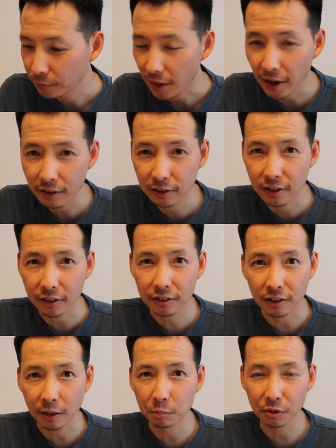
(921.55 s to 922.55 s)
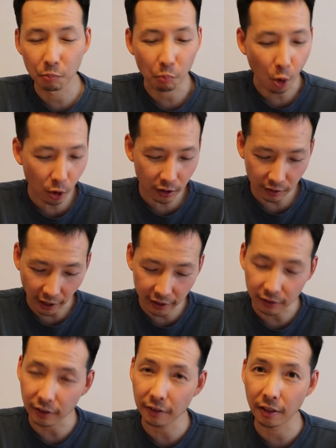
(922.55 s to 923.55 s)
It just seems more
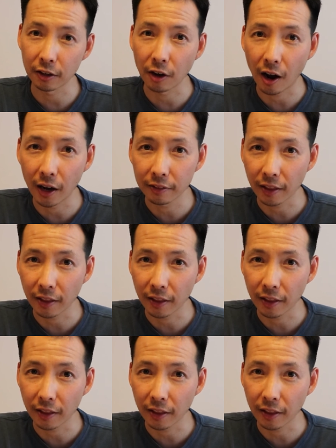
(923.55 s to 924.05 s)
likely than not